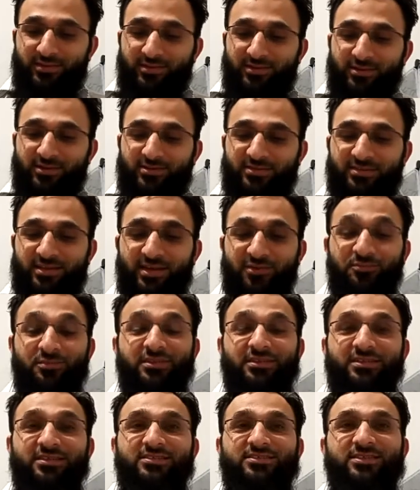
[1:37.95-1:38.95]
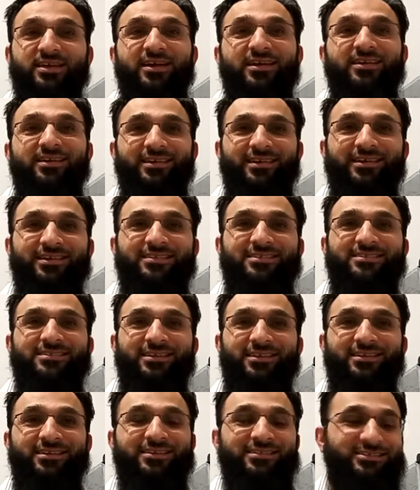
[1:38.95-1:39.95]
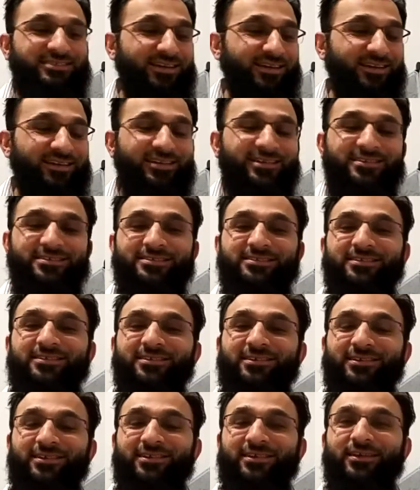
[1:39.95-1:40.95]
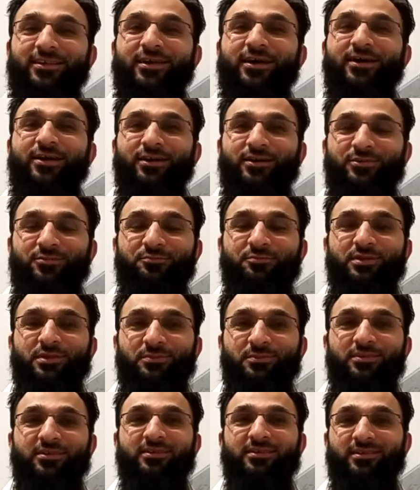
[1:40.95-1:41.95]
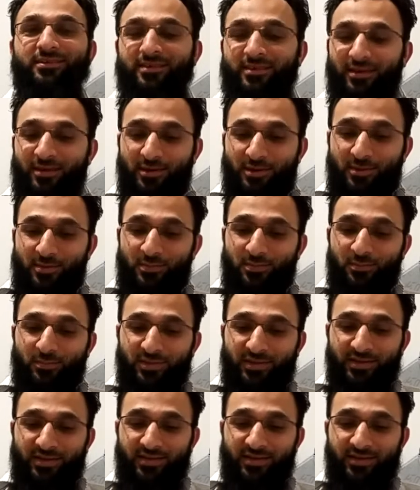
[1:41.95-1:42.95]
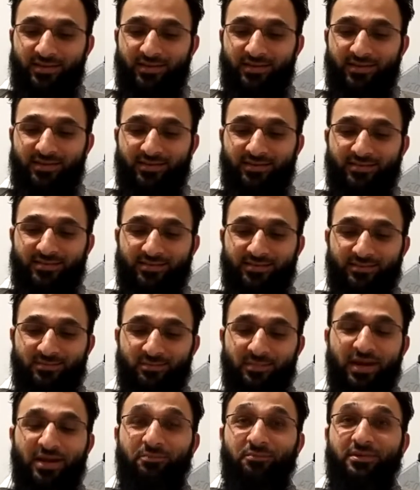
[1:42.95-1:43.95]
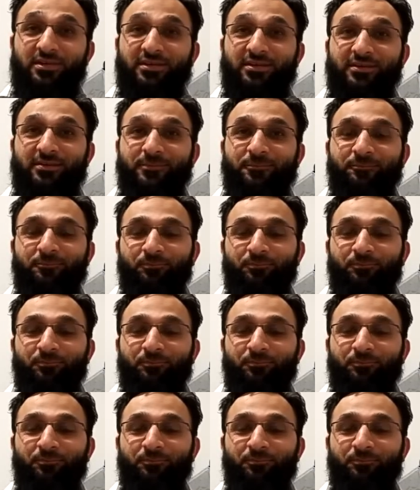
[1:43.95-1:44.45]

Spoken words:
because I've been in China, and in China, is a lot of people play badminton.